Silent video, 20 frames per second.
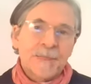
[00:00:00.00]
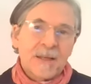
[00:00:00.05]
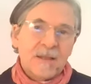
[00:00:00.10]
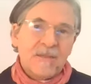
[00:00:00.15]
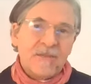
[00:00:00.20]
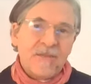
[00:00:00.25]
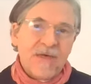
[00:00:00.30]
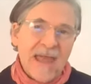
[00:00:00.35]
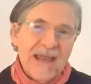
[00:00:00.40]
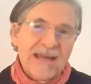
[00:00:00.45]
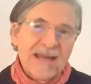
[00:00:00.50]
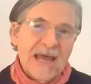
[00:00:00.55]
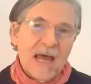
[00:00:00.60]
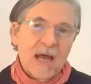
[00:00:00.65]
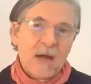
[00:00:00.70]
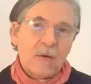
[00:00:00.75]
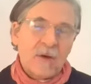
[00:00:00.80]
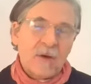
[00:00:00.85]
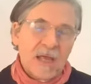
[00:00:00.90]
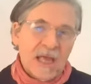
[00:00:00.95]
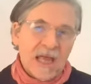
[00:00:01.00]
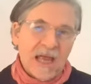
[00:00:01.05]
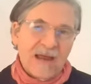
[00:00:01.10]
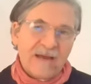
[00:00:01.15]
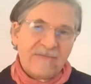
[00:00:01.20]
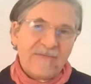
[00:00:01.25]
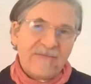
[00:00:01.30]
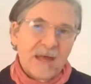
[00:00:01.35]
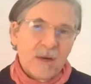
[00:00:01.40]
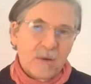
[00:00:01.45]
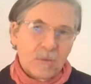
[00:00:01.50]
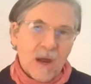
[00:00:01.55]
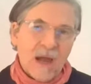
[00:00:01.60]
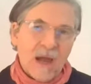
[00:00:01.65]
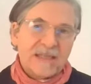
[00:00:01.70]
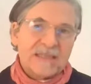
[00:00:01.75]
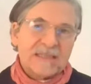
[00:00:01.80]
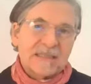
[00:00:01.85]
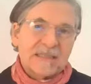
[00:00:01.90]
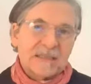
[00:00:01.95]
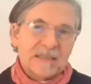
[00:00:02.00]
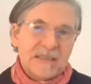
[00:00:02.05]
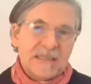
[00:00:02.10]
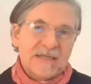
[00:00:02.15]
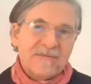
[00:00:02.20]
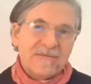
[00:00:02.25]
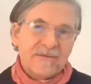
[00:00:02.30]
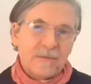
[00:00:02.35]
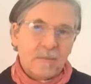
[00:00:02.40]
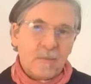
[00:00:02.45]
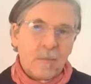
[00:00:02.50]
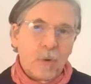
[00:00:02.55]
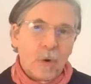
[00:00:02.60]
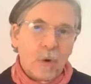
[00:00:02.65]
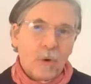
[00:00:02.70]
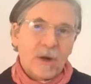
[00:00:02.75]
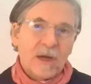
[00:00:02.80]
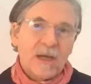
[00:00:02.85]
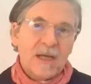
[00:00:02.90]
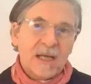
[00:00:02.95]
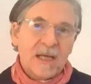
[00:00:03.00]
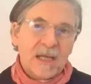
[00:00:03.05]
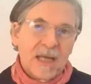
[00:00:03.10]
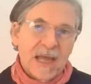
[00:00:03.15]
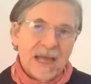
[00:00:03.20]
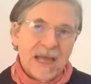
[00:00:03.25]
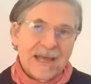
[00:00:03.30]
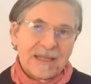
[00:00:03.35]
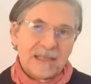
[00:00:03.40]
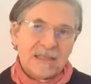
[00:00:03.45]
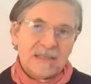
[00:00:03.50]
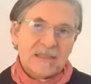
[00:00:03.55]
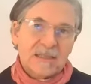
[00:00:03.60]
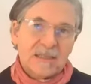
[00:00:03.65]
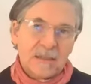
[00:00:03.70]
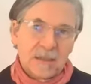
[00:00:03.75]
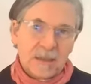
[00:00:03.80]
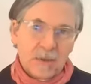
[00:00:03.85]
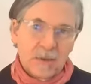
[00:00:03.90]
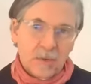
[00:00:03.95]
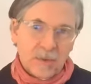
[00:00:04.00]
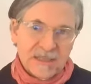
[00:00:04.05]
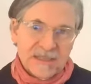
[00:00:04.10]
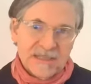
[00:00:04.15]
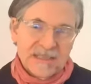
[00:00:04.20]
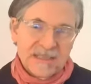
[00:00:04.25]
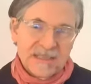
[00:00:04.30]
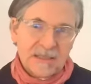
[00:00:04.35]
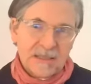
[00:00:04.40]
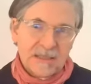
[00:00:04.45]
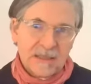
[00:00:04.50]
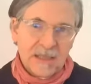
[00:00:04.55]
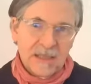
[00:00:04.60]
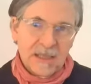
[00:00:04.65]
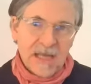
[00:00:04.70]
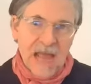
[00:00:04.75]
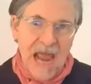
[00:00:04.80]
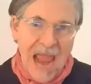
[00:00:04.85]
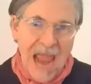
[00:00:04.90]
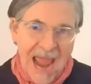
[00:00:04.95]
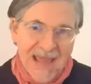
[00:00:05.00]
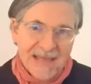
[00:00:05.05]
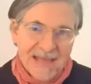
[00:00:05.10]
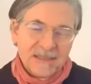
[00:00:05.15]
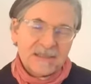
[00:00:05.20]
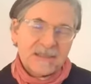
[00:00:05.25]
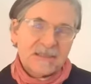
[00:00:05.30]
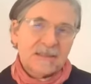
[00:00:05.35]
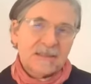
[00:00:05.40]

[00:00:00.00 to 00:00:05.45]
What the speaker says: they now have their rights even more at risk. And